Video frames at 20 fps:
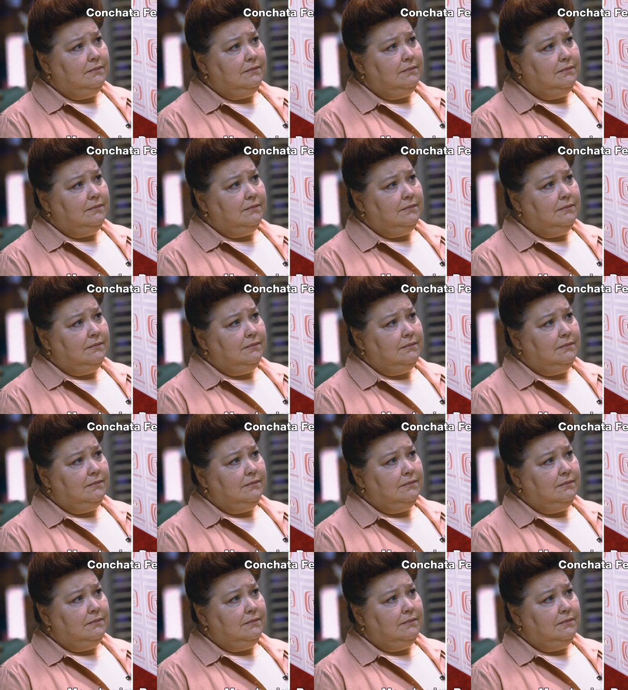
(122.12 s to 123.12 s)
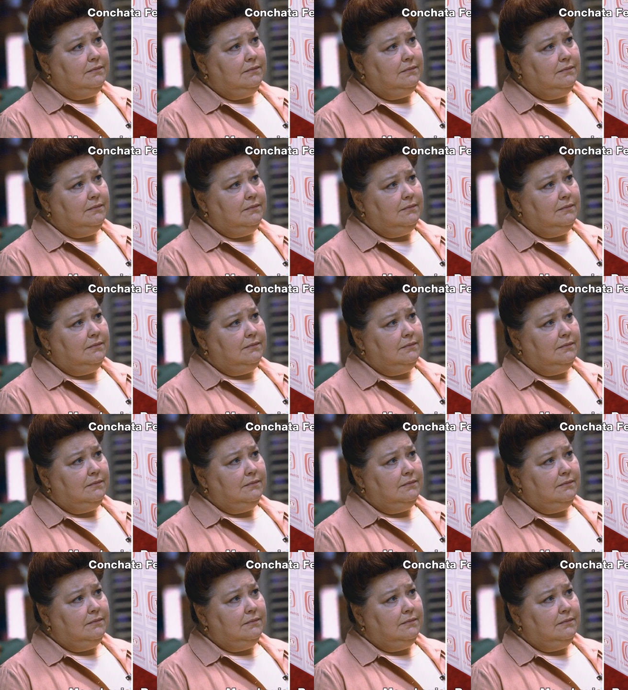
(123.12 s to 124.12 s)

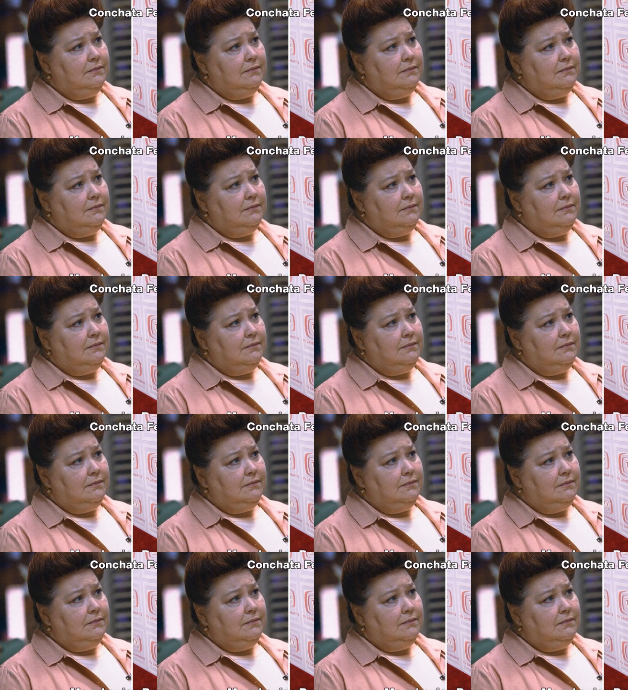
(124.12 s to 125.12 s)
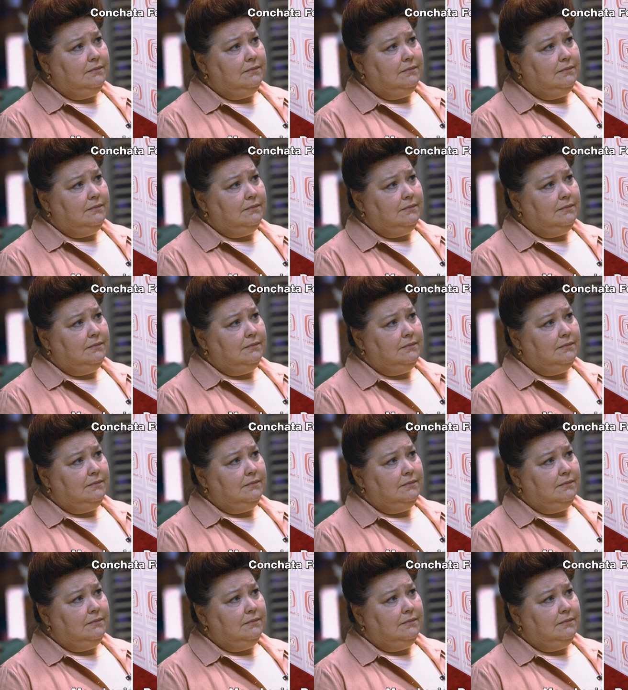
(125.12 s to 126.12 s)

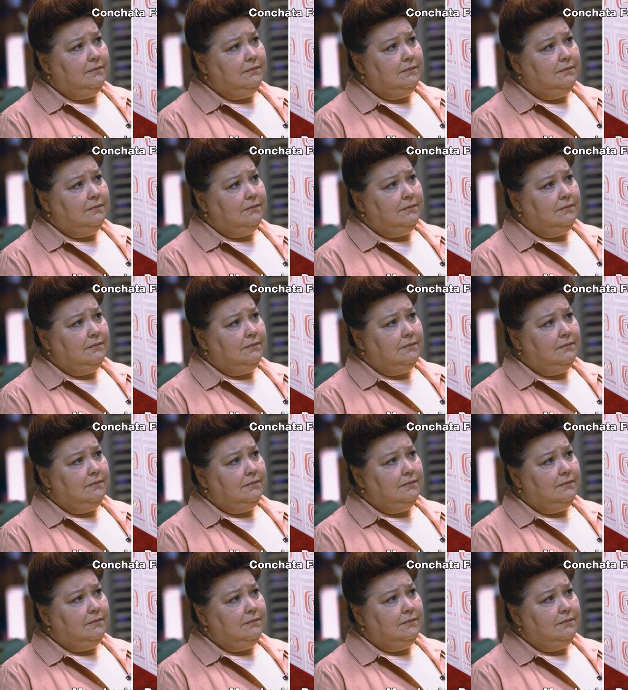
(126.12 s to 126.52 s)
(silence)